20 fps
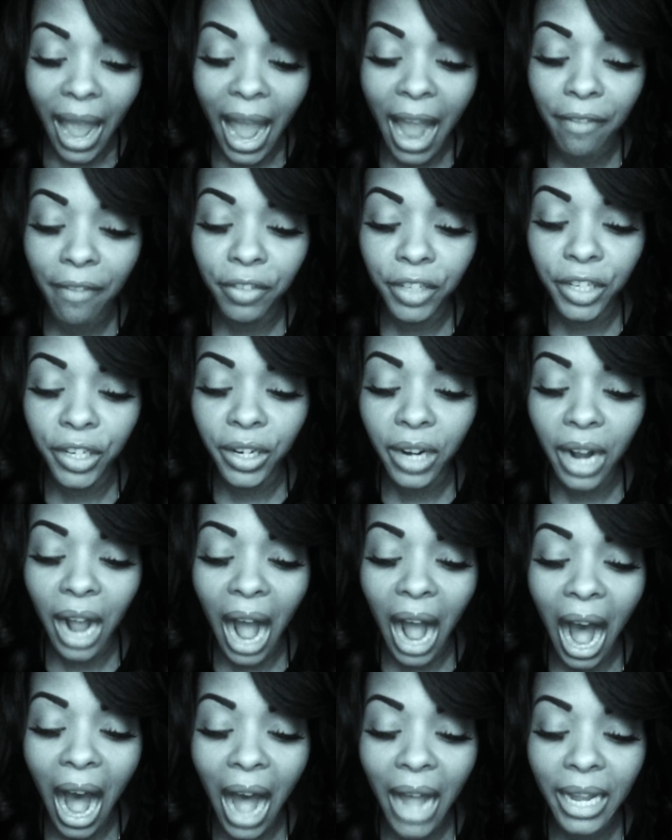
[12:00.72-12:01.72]
After
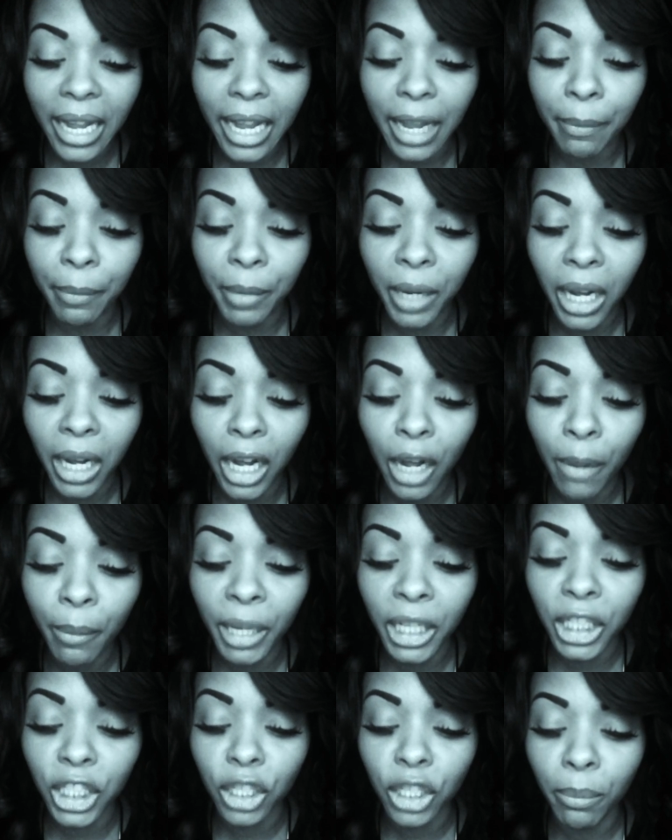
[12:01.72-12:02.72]
I am come
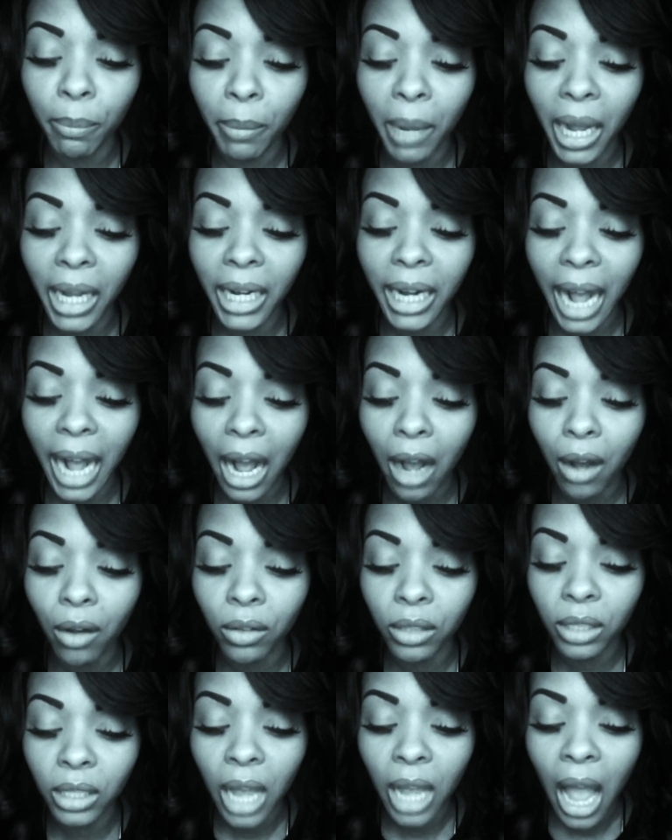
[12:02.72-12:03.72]
into mine
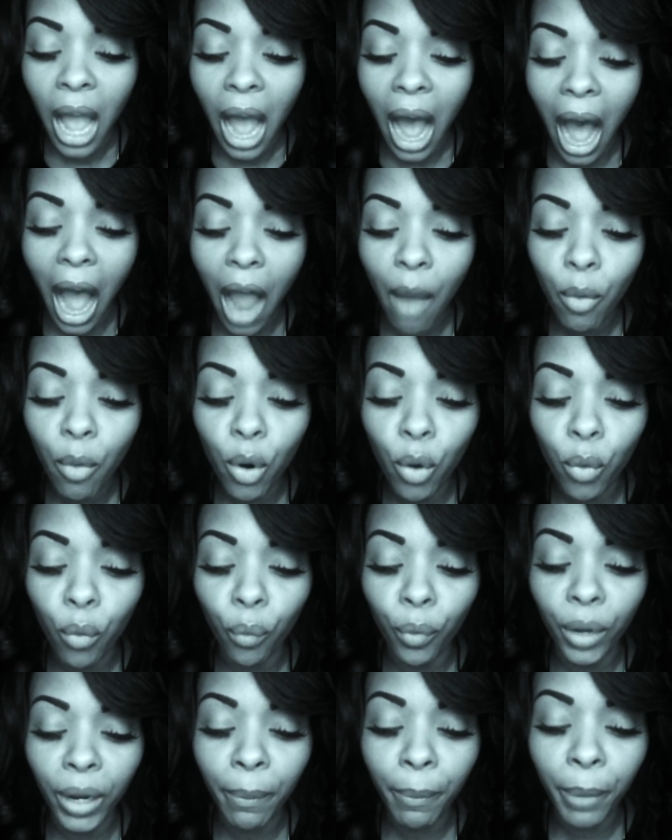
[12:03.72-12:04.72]
house, I will
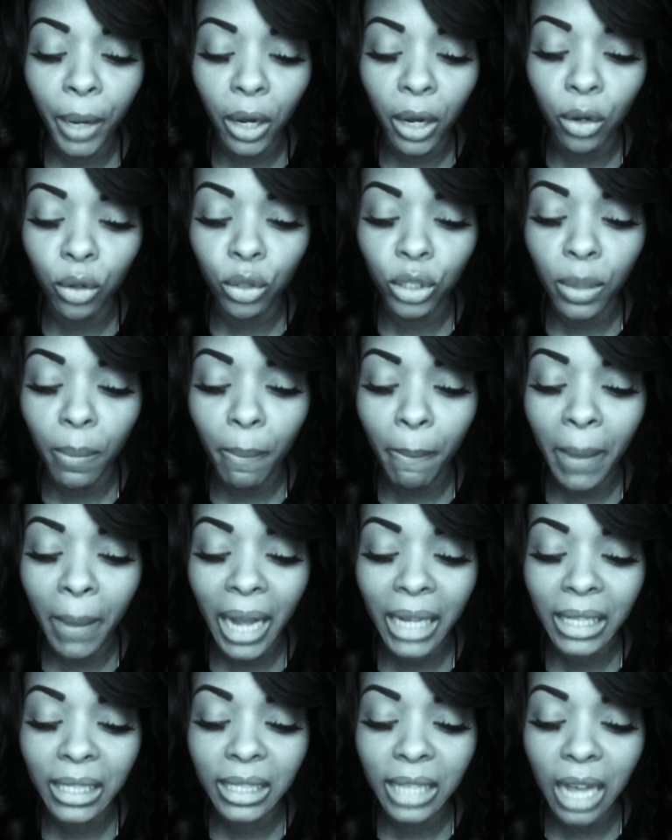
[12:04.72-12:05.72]
repose
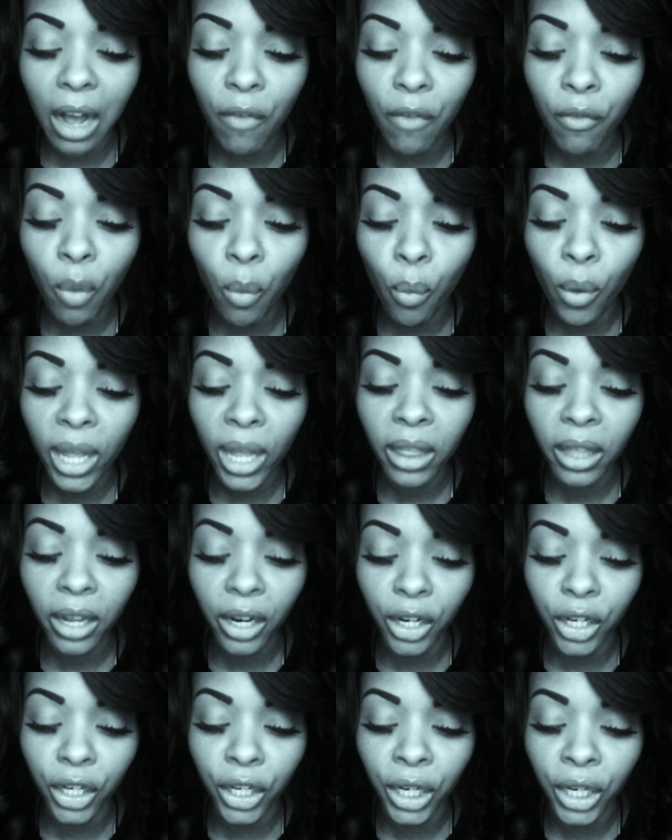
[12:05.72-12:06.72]
myself with
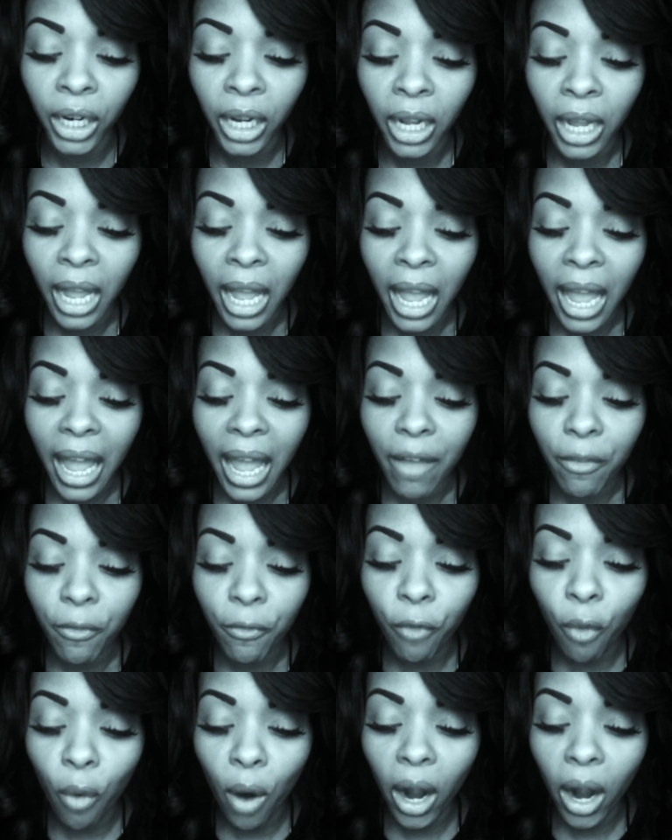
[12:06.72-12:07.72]
her,
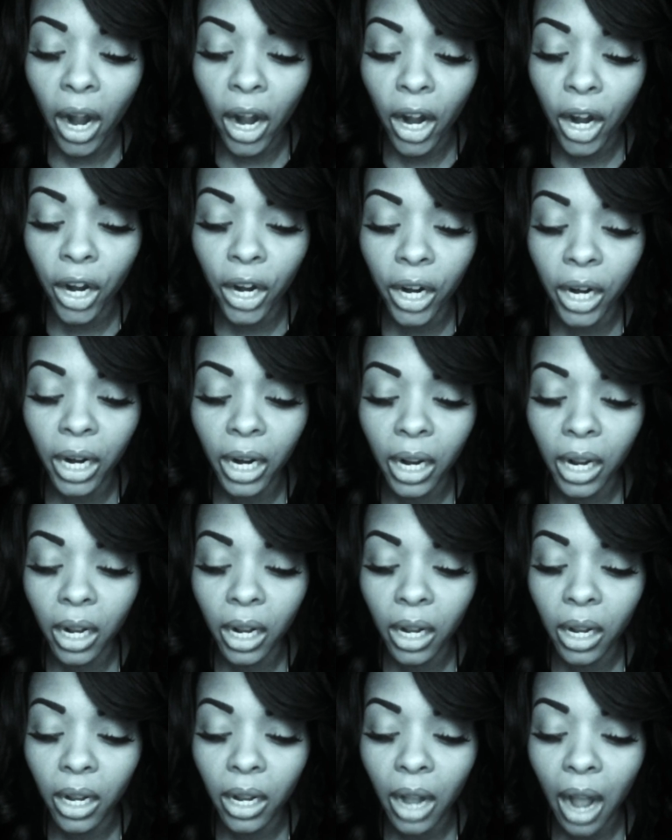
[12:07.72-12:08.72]
for her
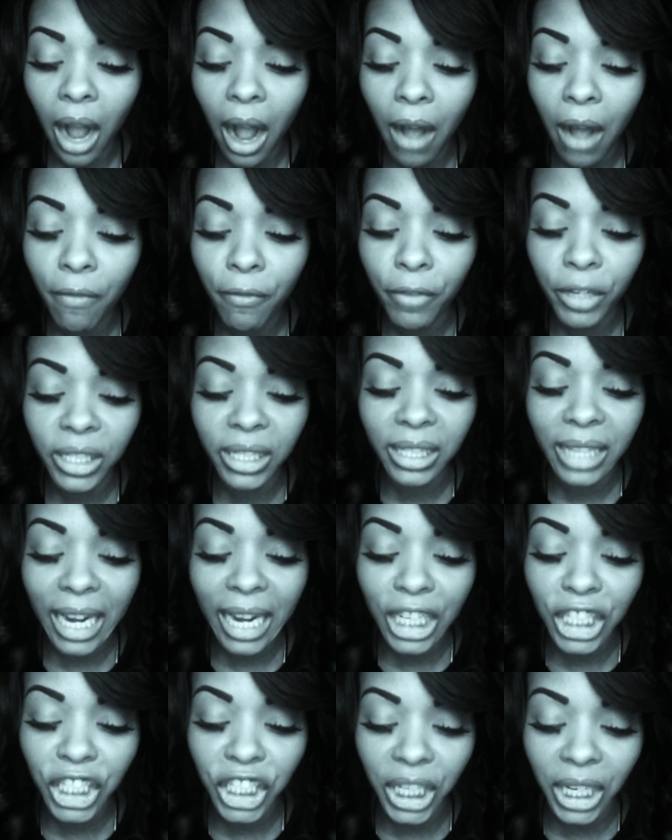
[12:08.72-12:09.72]

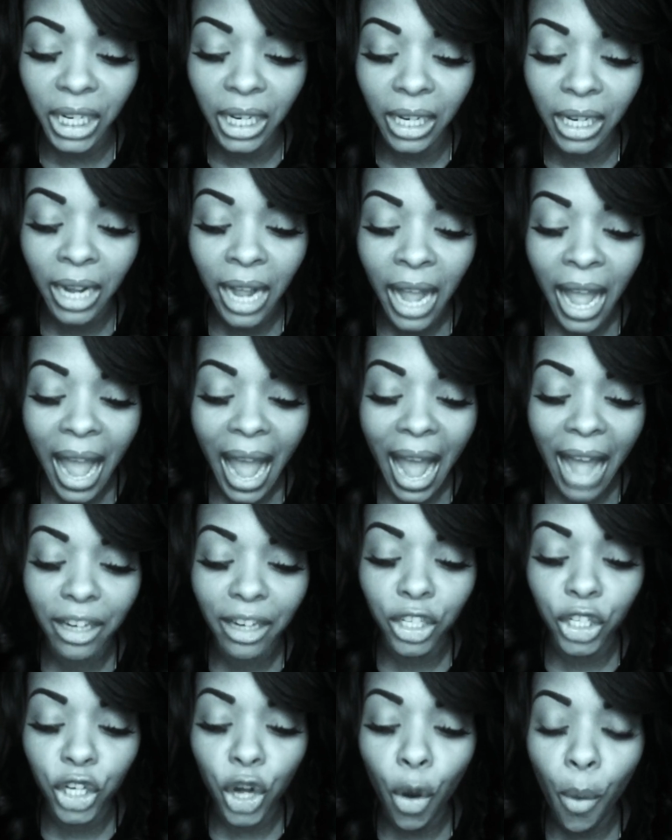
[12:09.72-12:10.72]
conversation hath
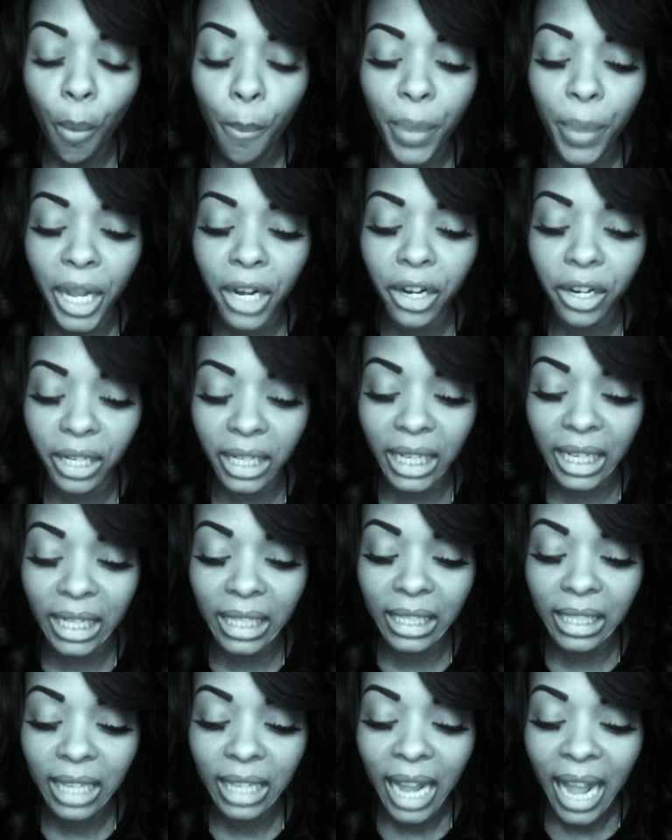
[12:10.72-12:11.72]
no
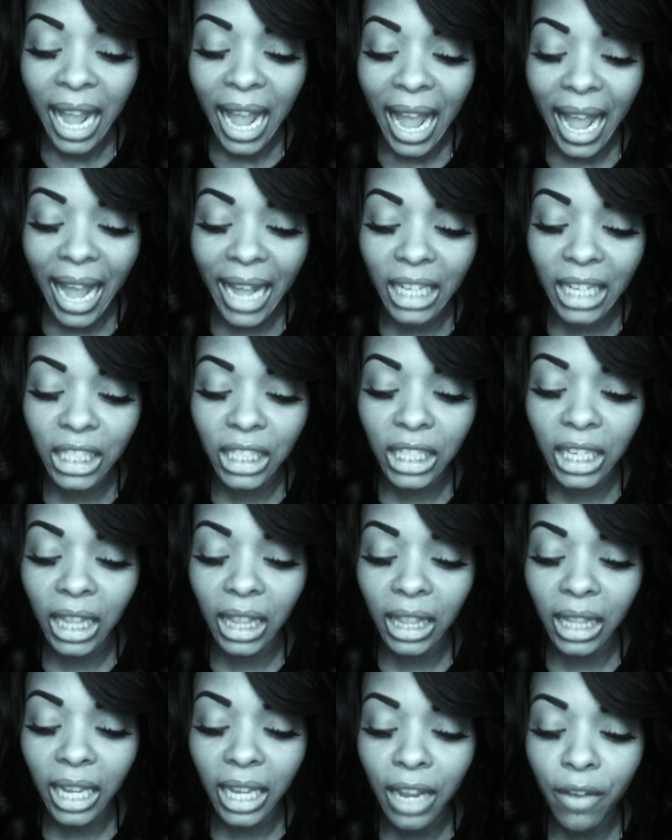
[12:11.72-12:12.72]
bitterness, and to
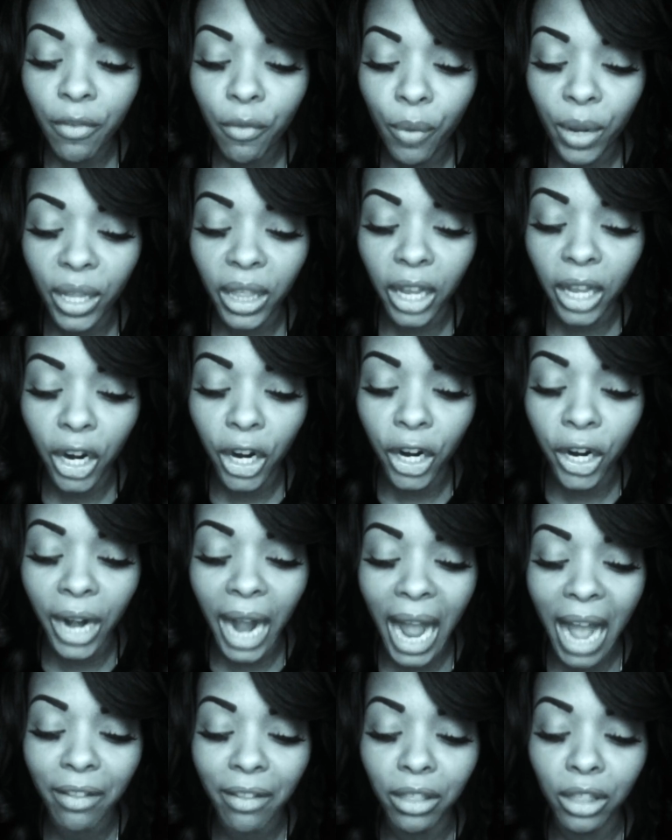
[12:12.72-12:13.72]
live with her
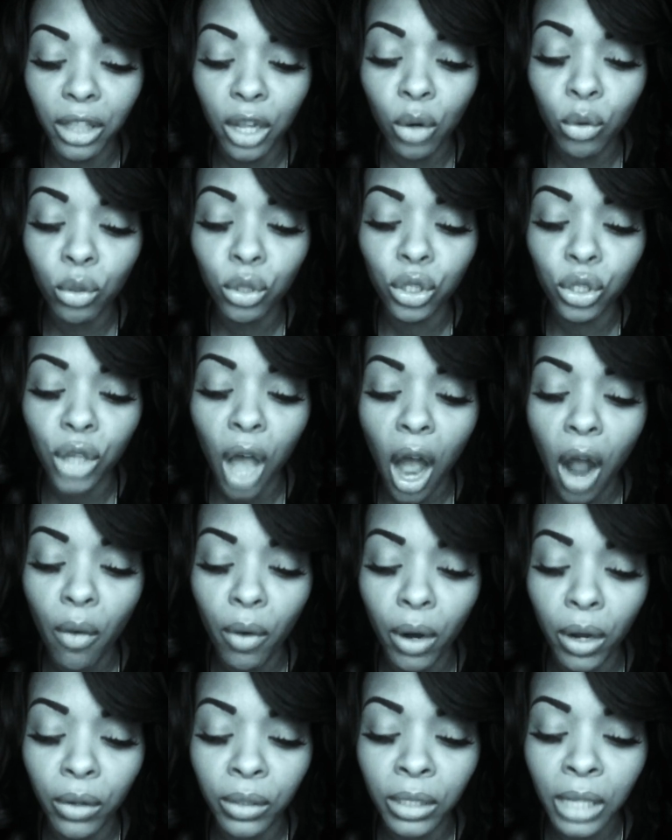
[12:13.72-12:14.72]
hath no
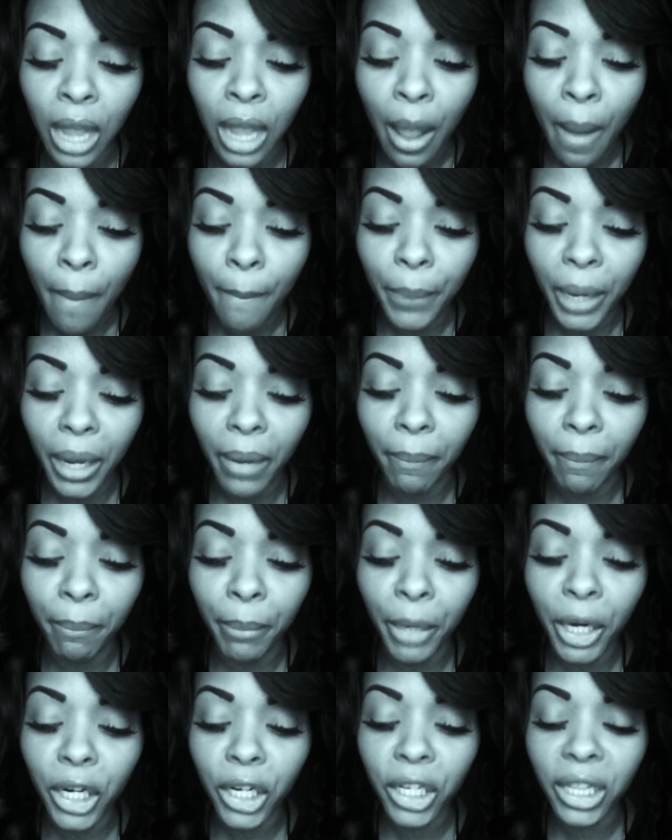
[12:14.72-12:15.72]
sorrows, but
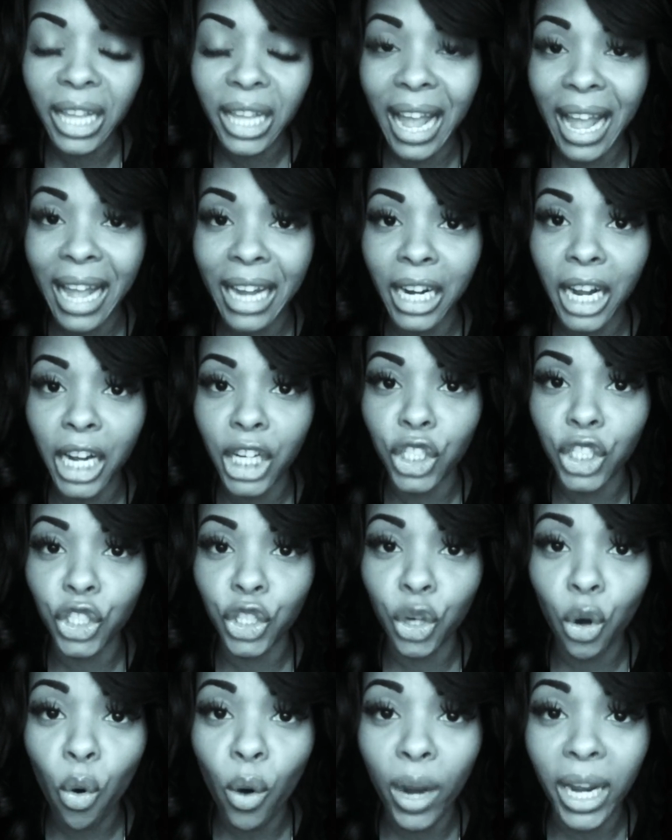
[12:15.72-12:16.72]
mirth and
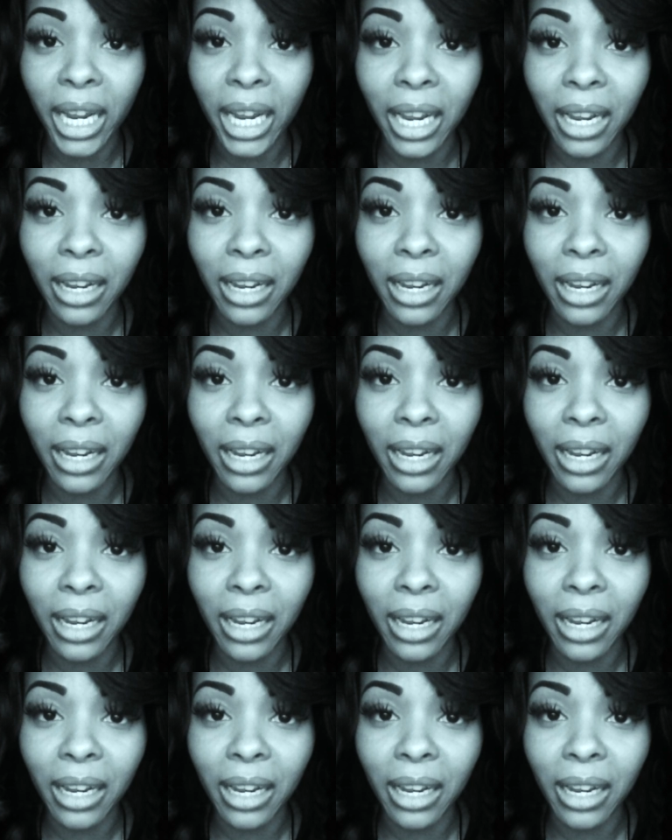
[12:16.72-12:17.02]
joy.